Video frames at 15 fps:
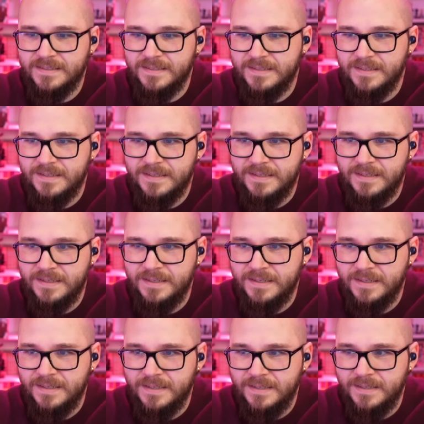
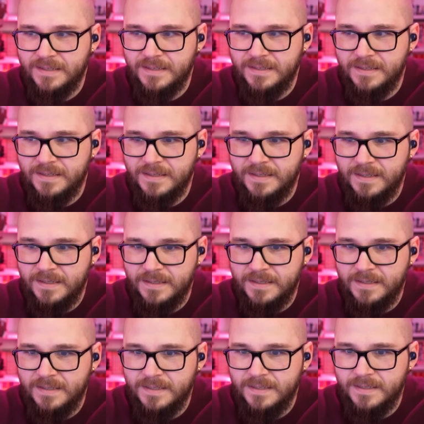
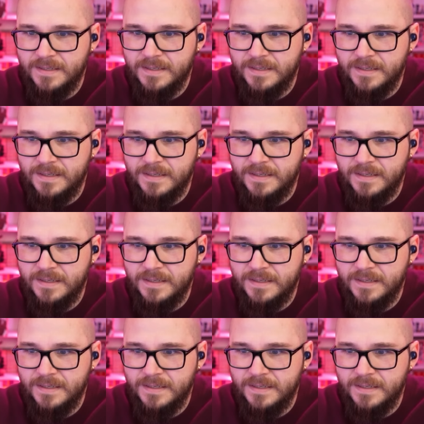(silence)